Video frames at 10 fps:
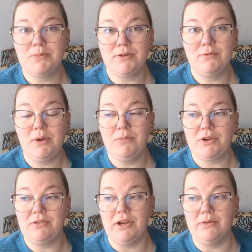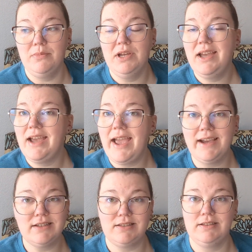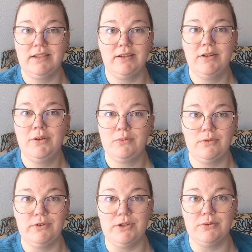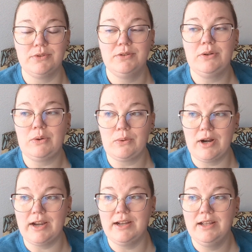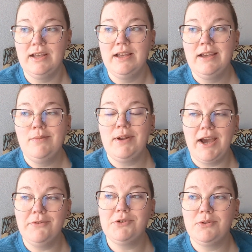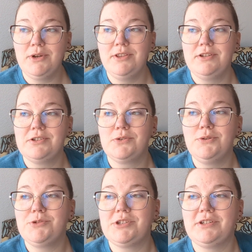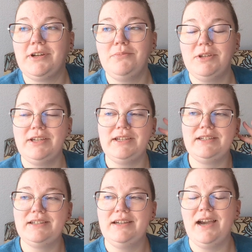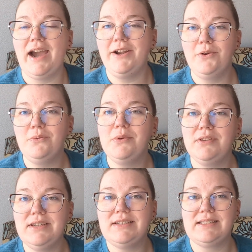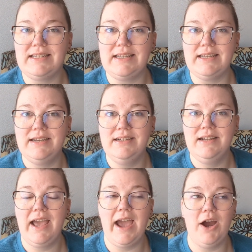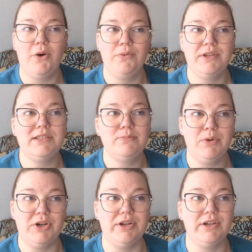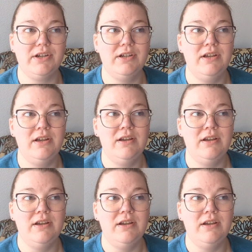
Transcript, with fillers: was picked from my book club, excellent reviews, right? But after I read the description, I'm like, I don't really see how this book